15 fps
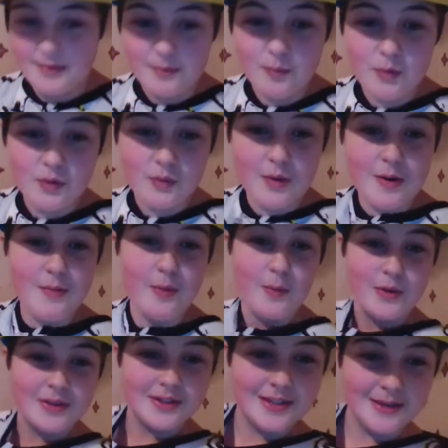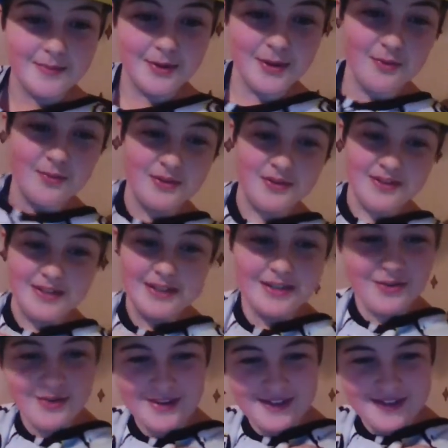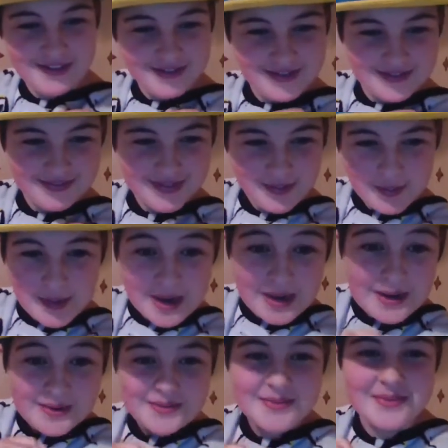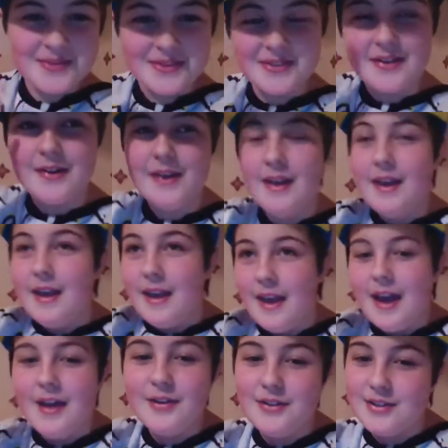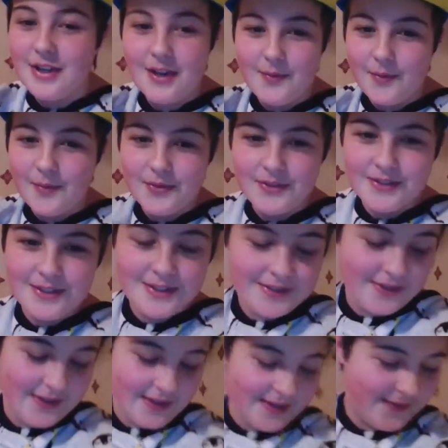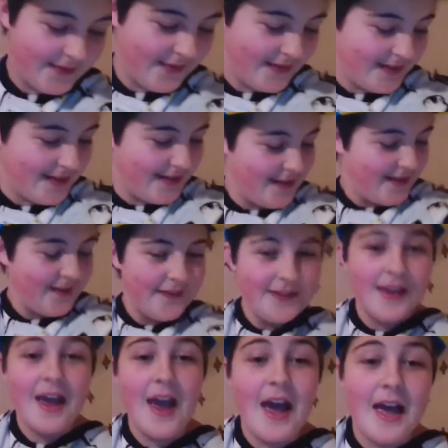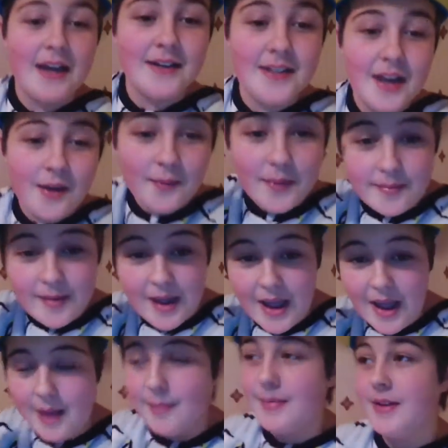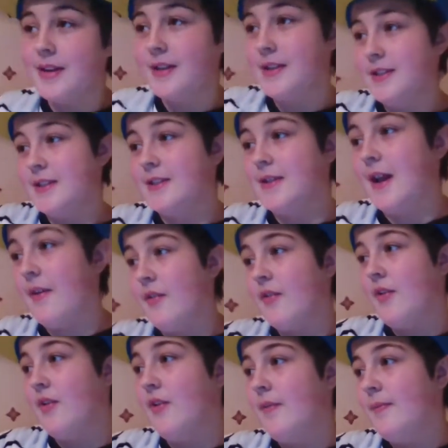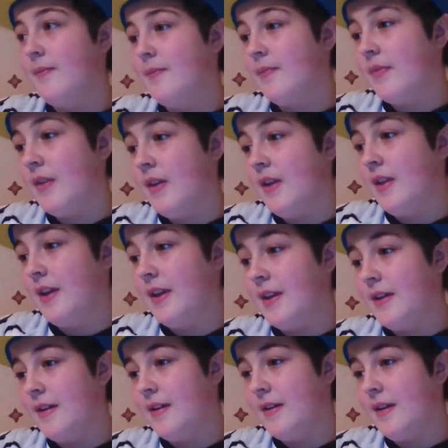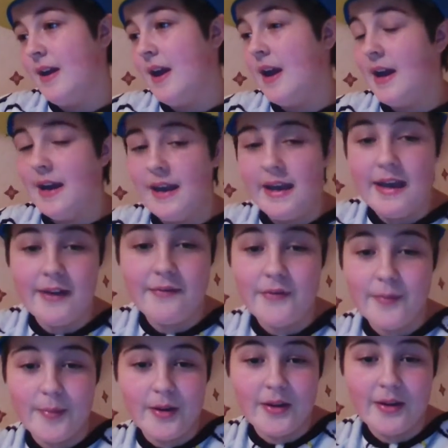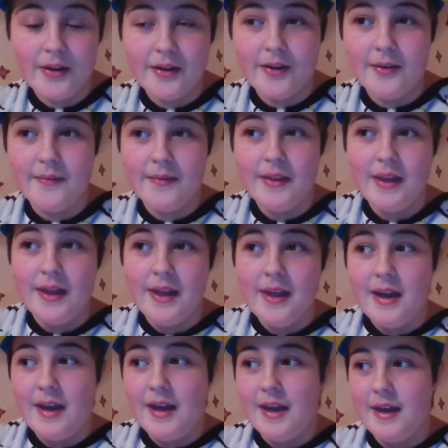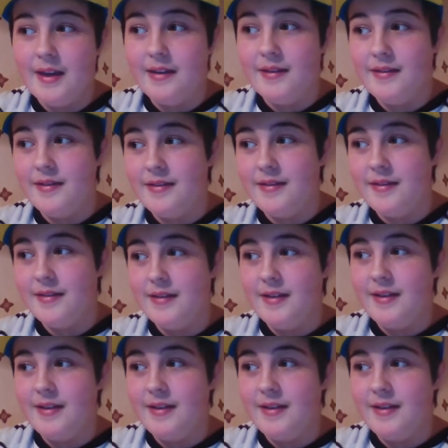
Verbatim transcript: um, I'm wearing my onesie, my new onesie. It's got like loads of little penguins So I just like my onesies. I like my onesies. And I'm wearing my hat because I've got like hat hair from earlier, and